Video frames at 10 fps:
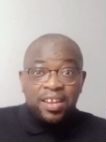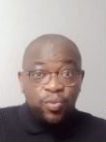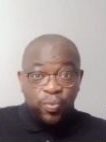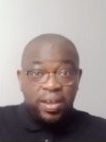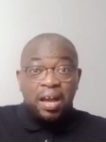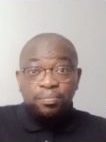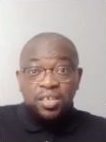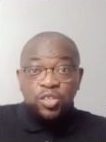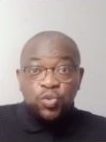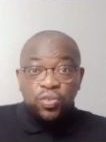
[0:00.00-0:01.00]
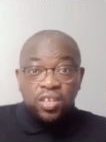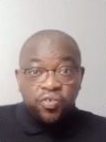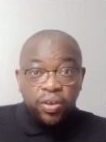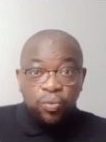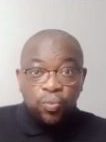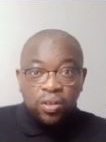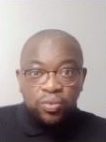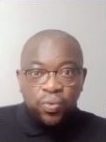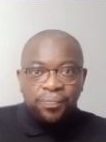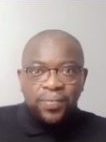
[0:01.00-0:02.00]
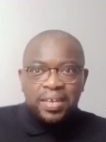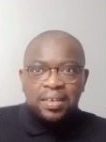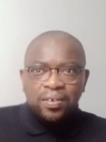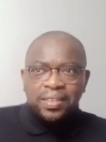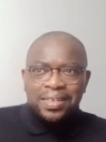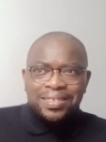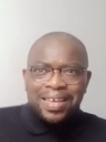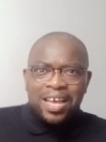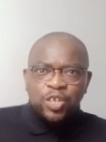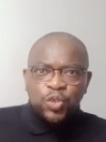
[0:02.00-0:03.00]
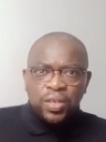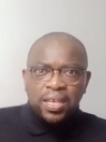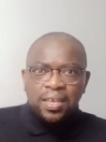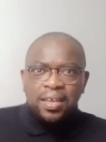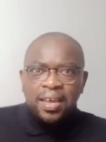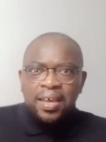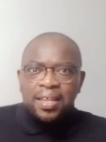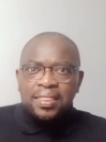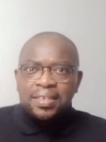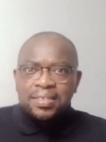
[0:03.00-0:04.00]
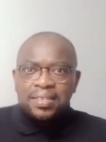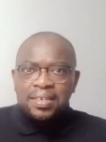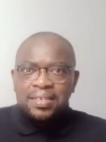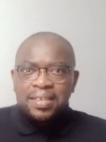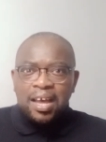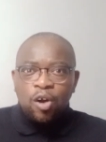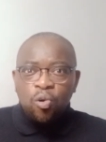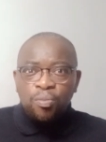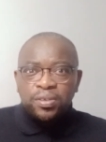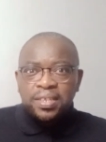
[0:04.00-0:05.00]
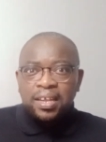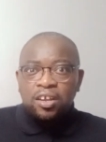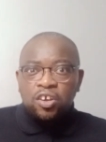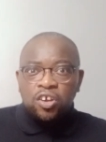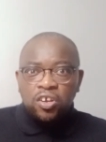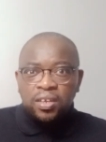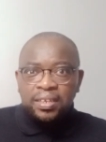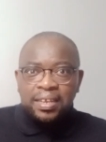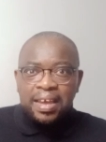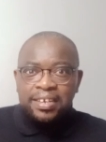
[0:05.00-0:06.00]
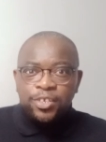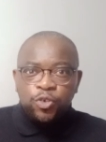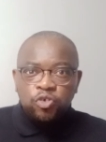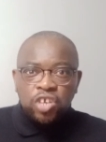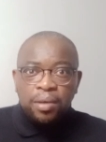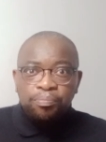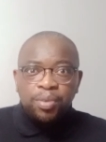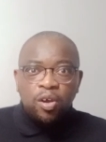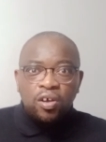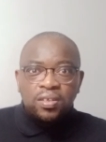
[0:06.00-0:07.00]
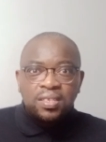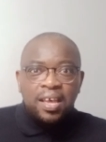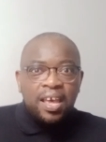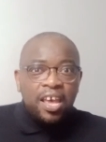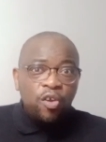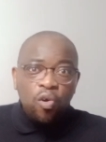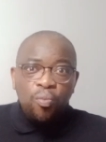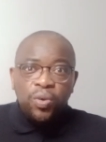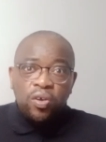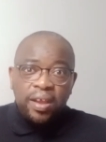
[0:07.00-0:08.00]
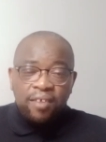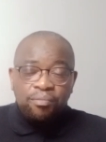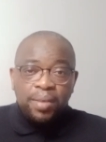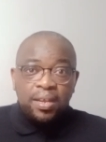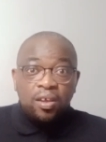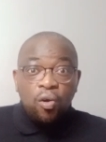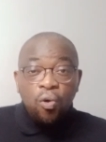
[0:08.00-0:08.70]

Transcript: And then when we come into the real world, we find out that actually these things are almost like a hurdle that I need to jump because at home, we don't have money.